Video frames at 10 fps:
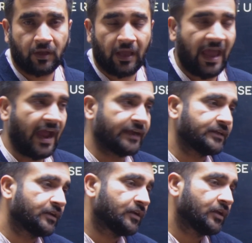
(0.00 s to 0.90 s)

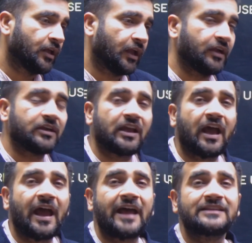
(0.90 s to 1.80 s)
And India
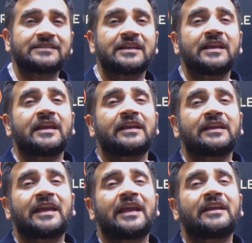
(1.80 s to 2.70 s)
has
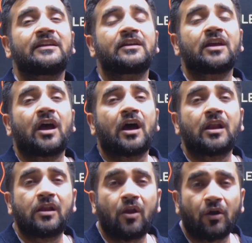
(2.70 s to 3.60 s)
gained a
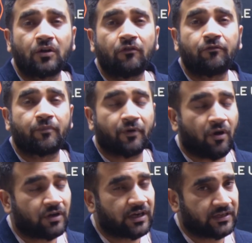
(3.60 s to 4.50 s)
lot of
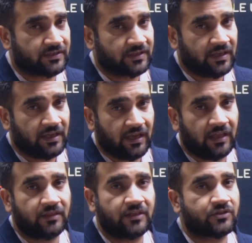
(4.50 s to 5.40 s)
progress
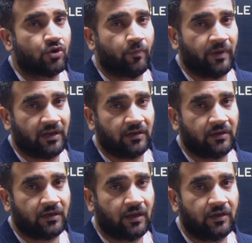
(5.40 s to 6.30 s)
in this domain,
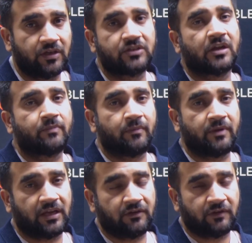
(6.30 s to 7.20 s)
digital
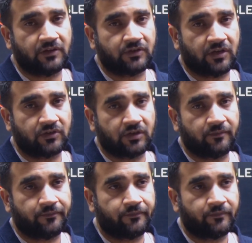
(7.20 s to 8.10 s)
public infrastructure.
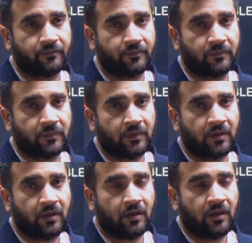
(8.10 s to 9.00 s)

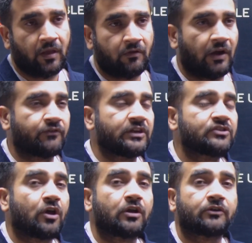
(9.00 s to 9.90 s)
Countries
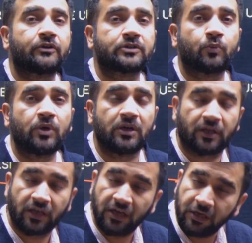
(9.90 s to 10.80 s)
all across the world,
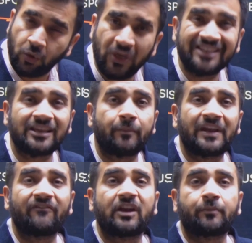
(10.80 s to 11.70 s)
including some
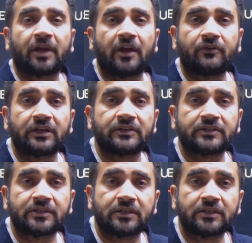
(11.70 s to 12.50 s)
developed countries,